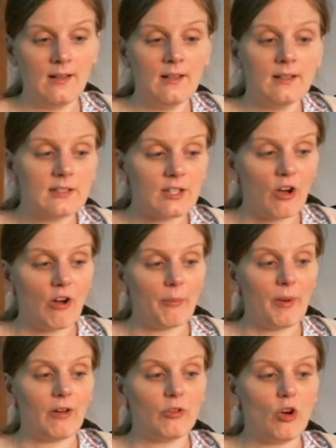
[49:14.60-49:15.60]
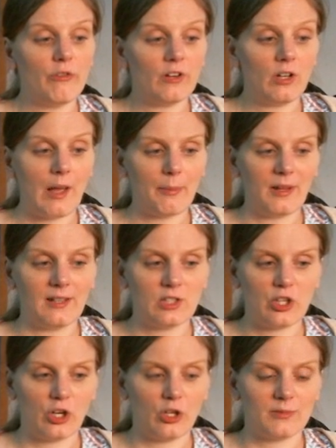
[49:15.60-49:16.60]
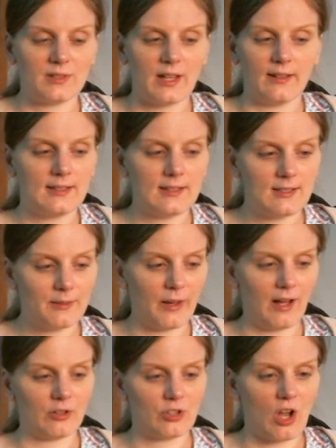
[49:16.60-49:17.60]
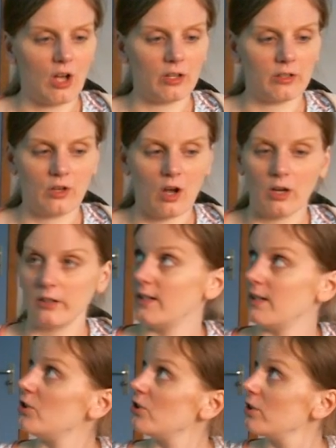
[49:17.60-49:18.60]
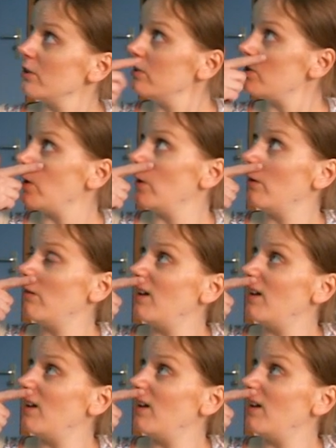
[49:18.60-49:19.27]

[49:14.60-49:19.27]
So about overlapping terms, and this is about cognition too,